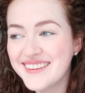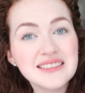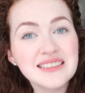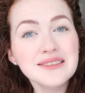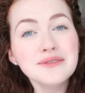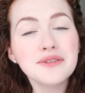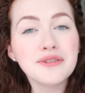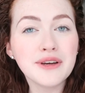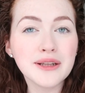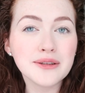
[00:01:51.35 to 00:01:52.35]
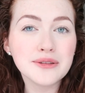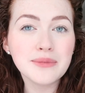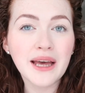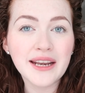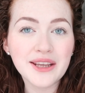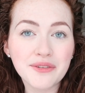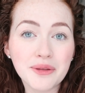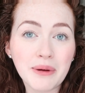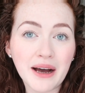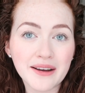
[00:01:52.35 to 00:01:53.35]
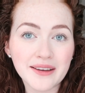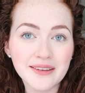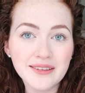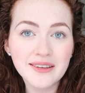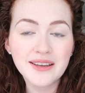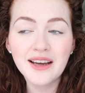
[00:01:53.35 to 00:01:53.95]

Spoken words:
I didn't film any of the packing.